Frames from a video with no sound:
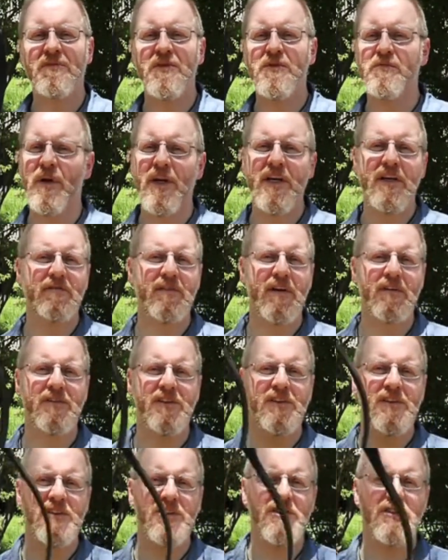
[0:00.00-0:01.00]
There's plenty of
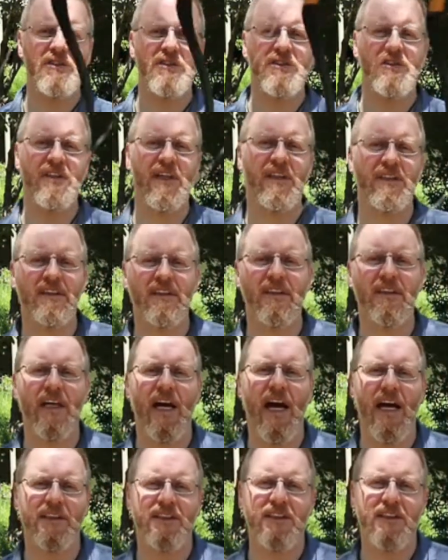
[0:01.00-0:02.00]
evidence to suggest that it
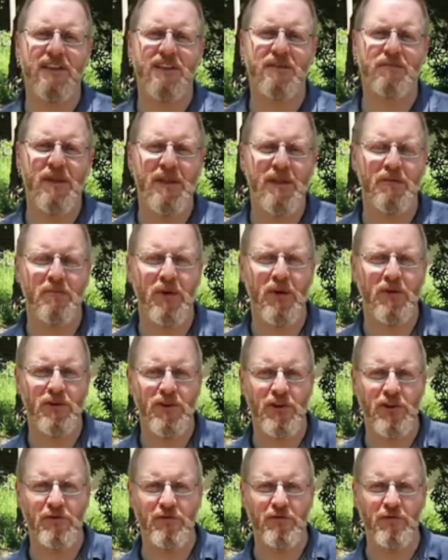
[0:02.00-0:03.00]
actually does make the bow
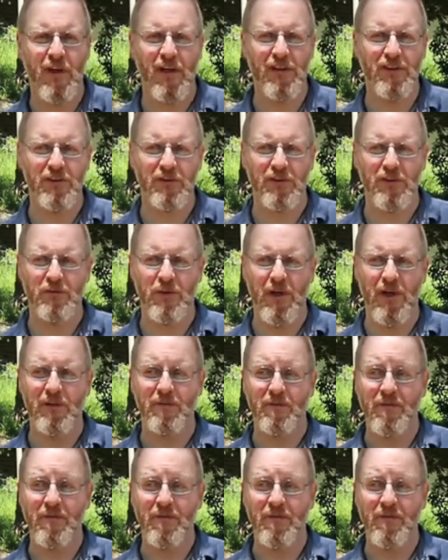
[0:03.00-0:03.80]
shoot faster as well,